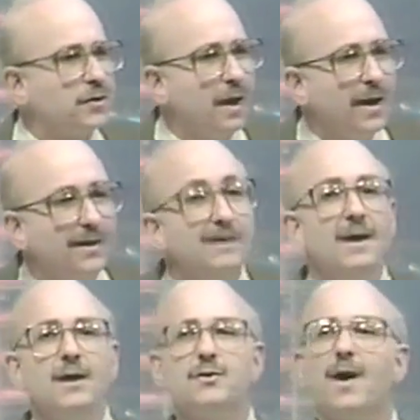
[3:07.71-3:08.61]
trying to,
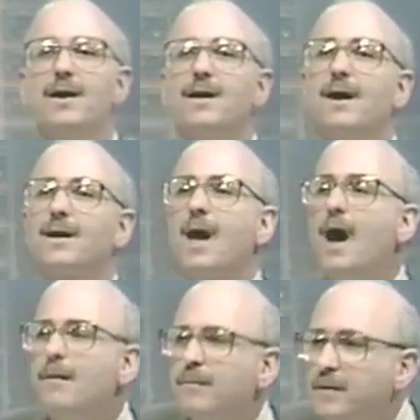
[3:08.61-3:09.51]
trying to uh,
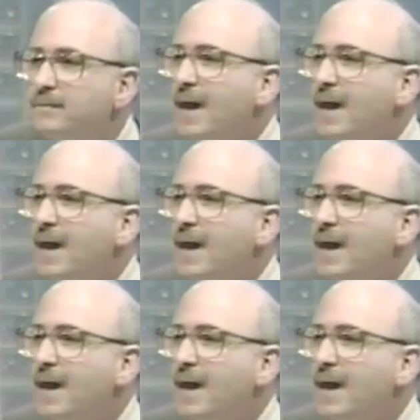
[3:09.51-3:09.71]
calm them